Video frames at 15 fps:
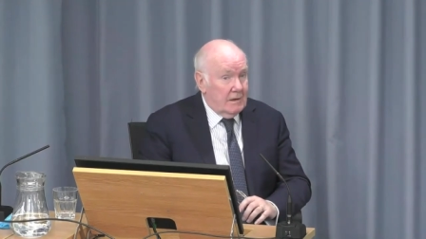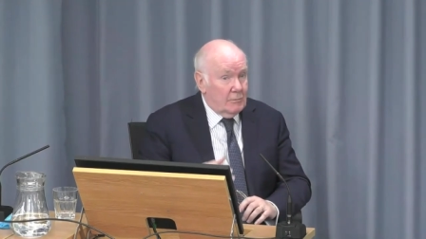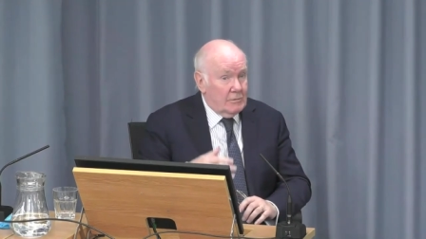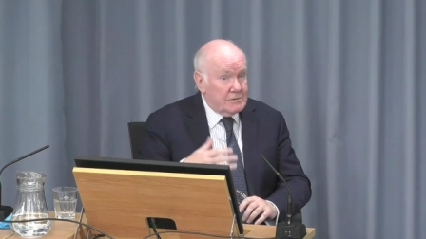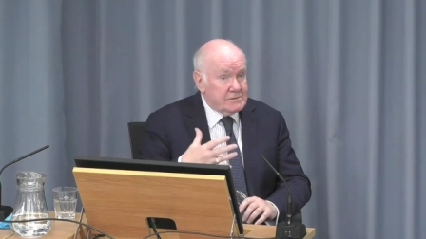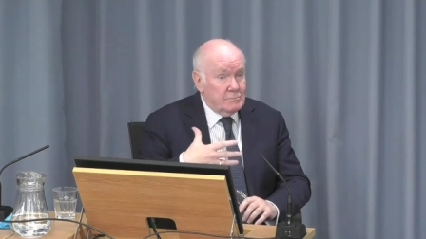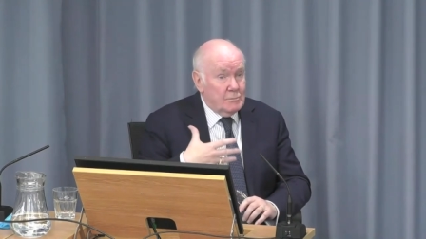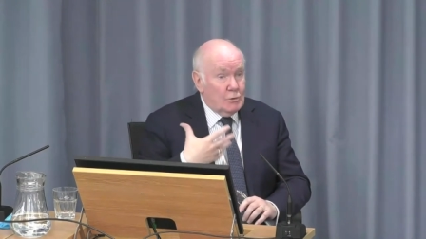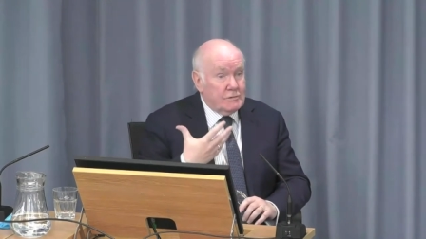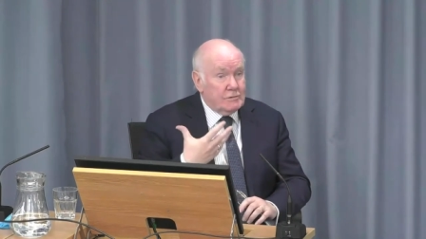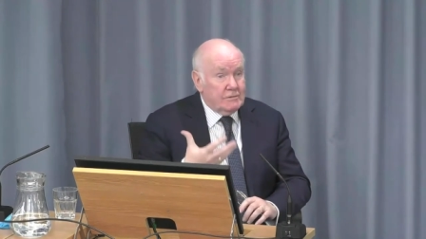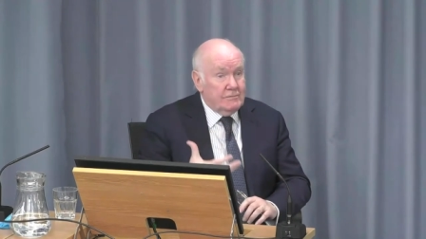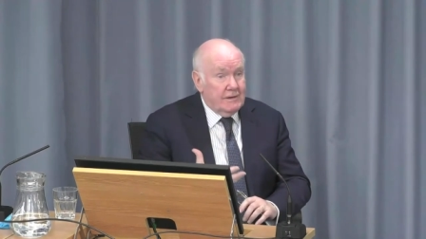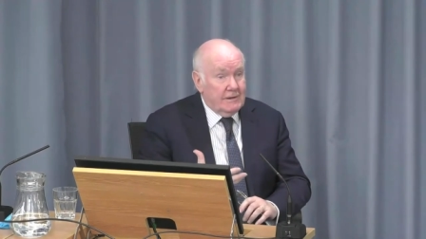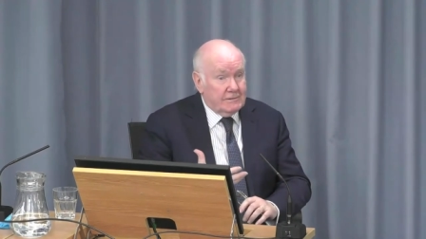I wasn't
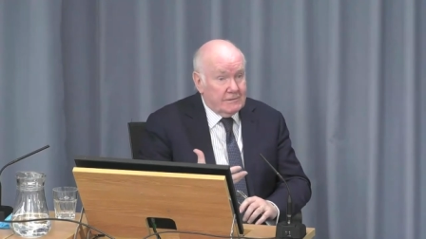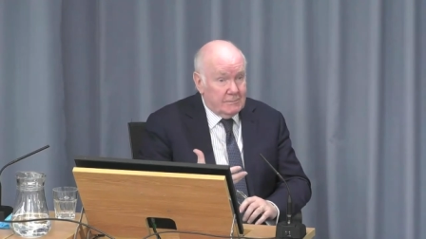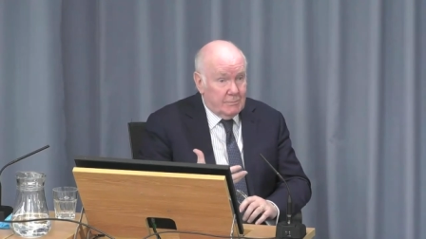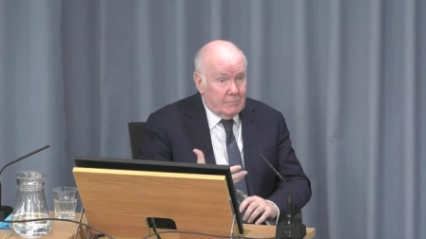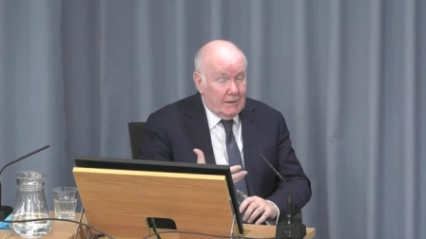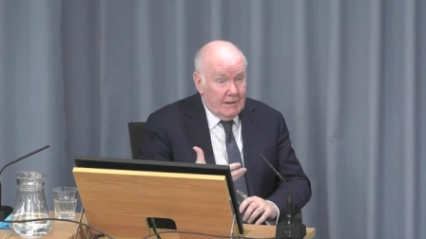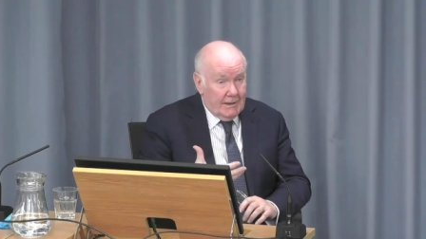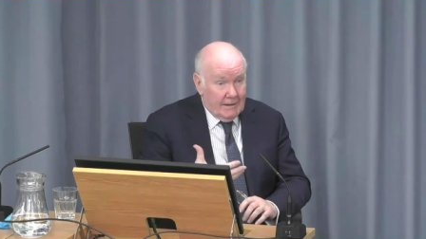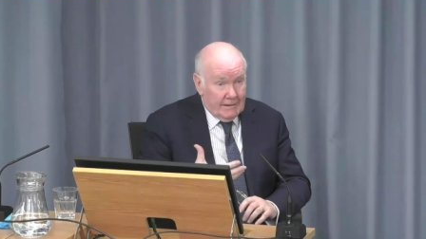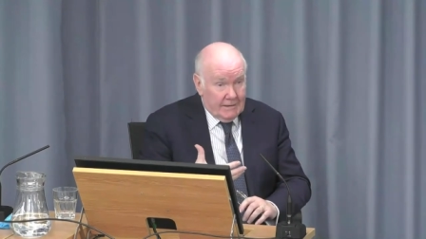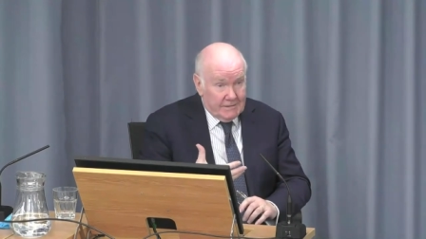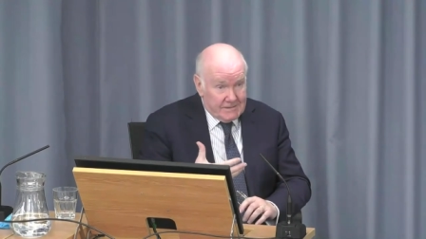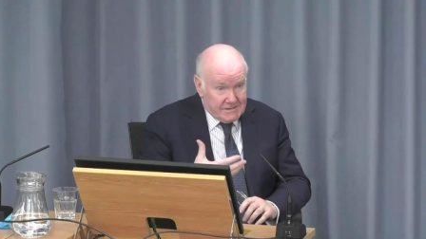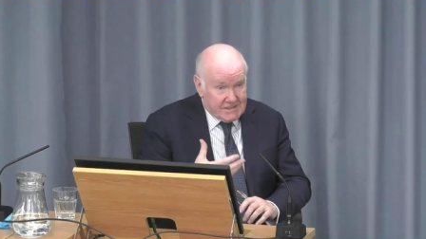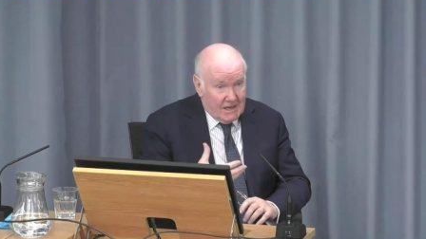motivated by
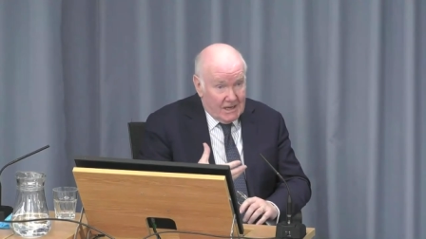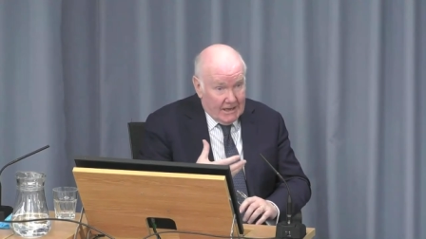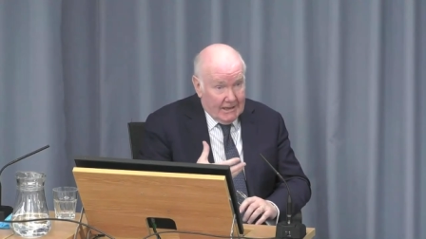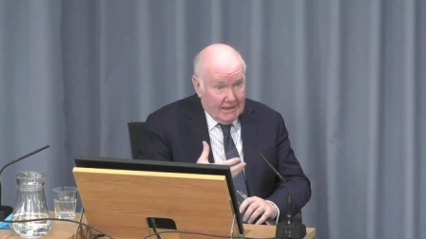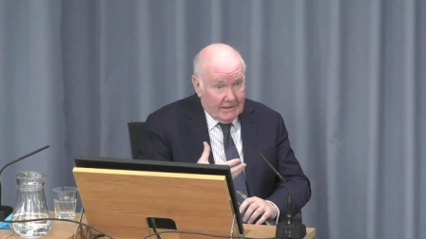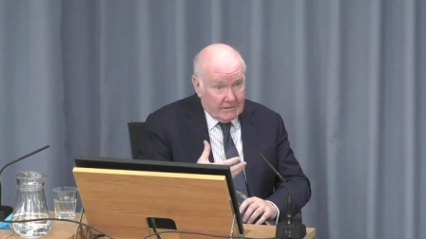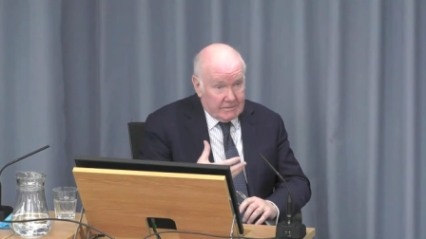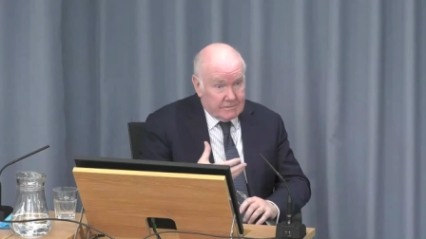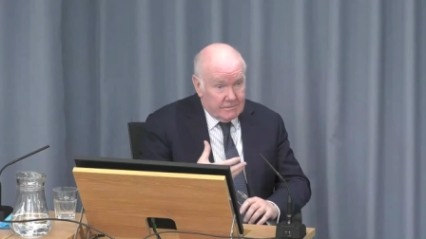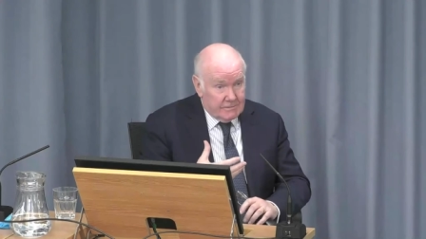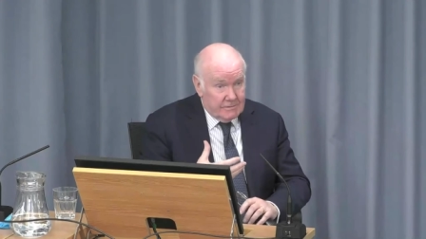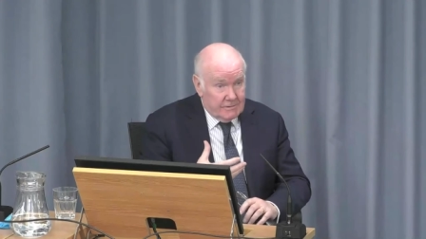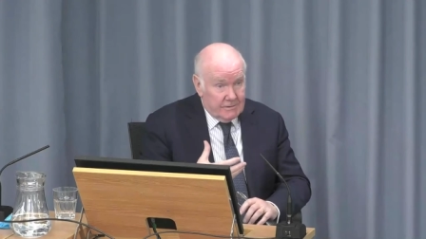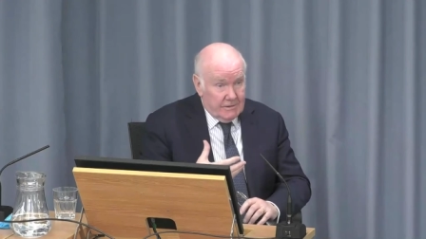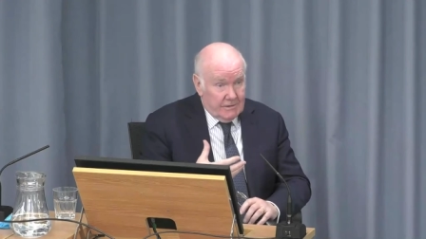any desire
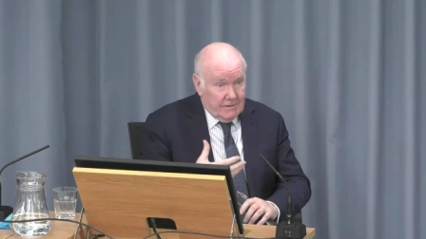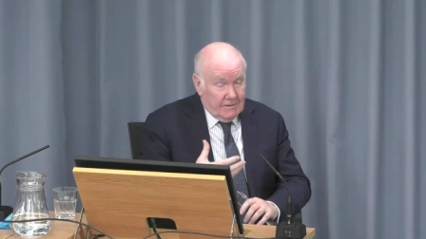to